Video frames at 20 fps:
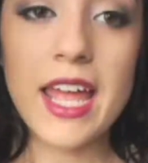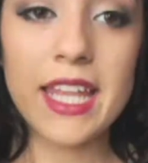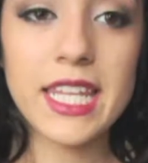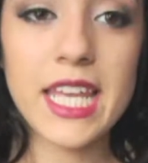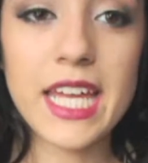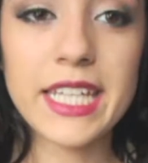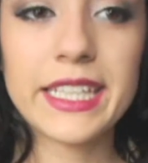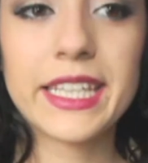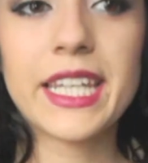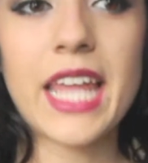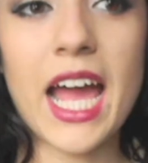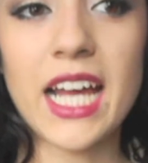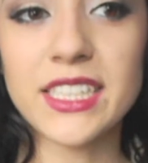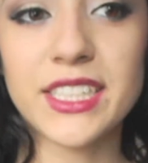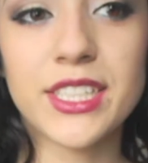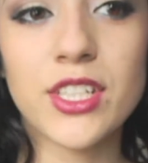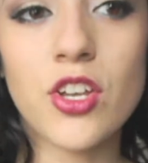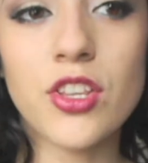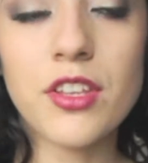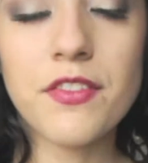And then
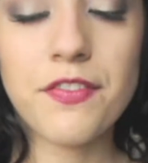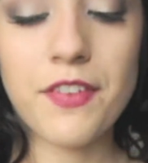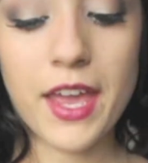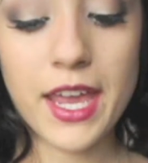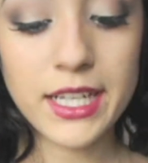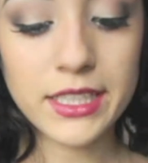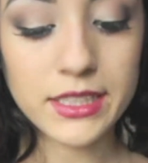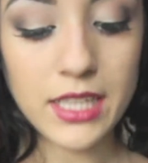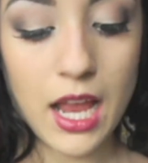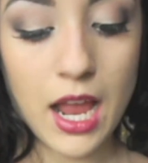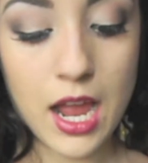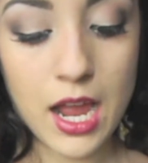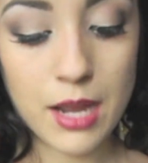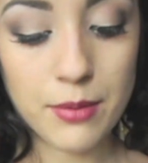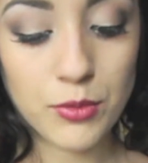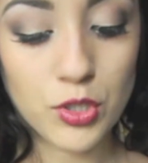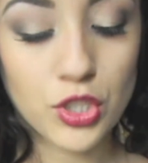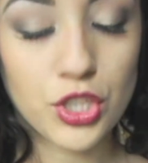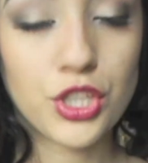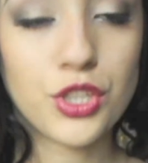lastly on the face,
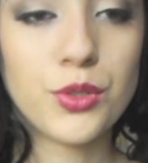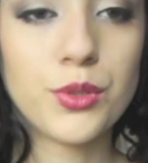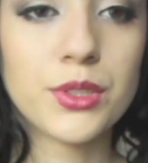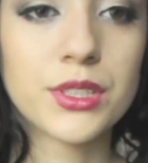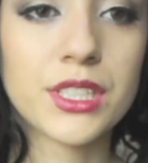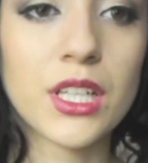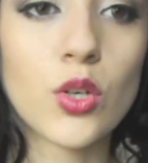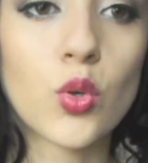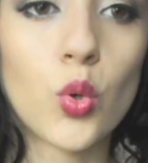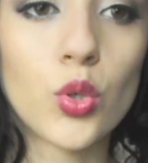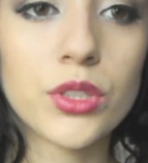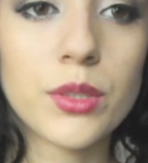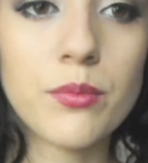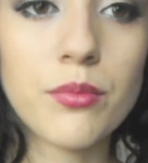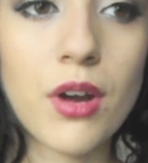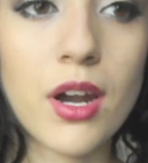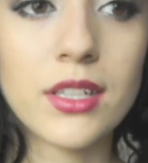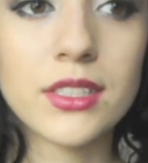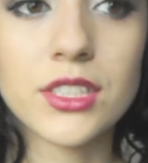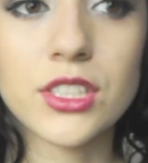I'm going to use a
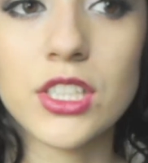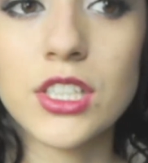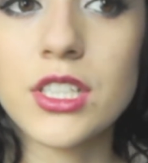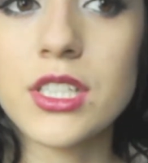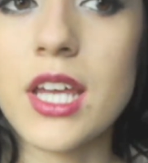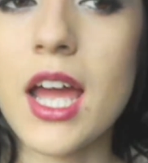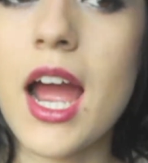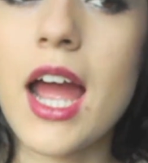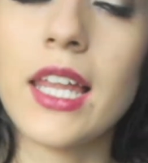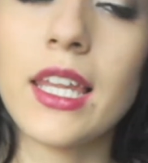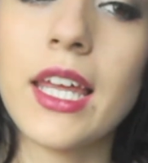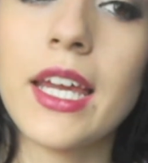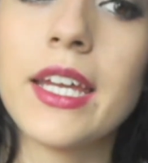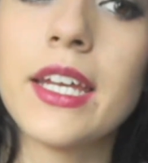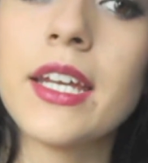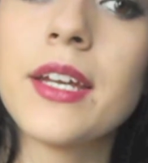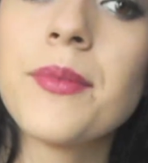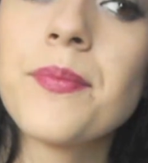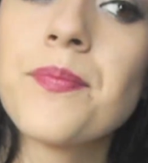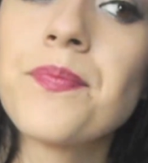golden bronzer to
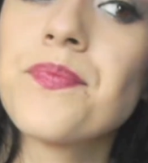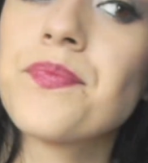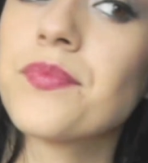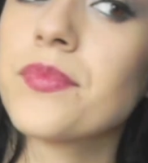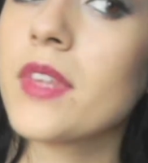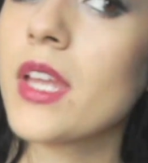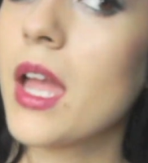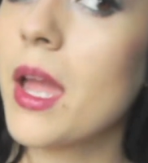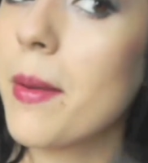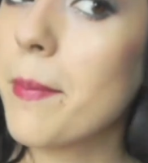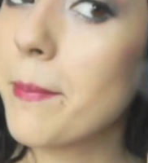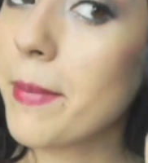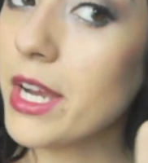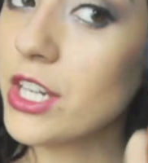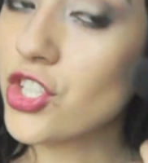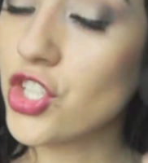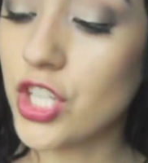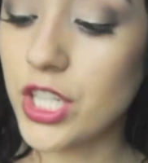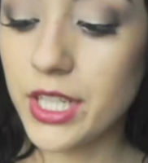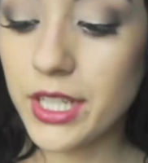highlight
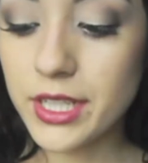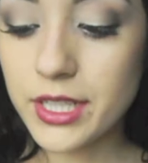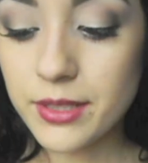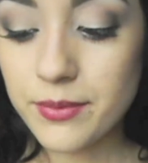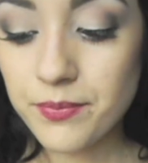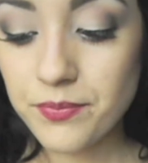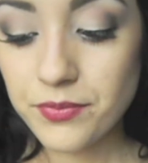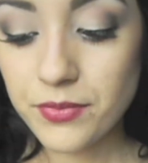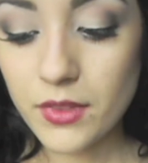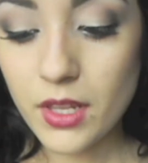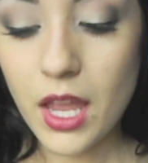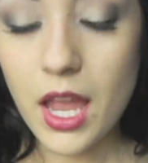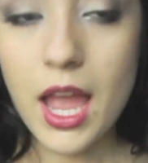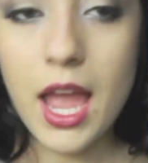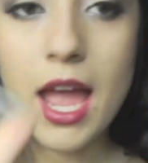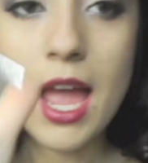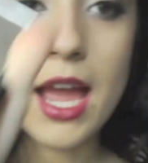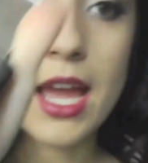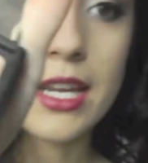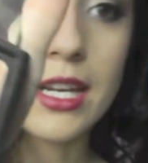my cheek.
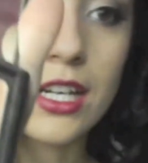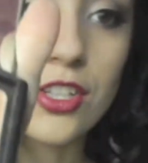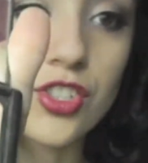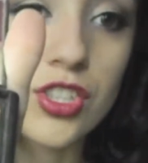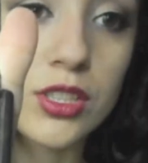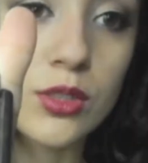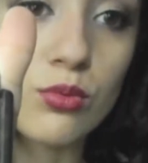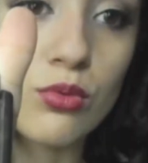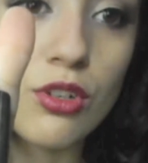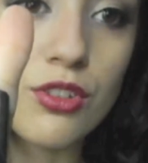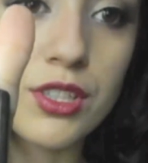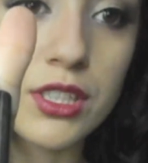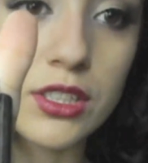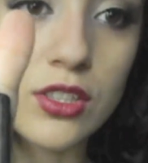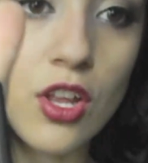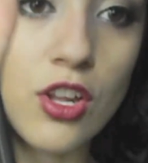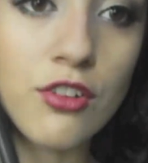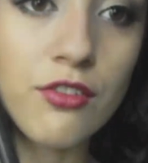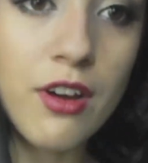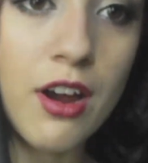And I just roll this all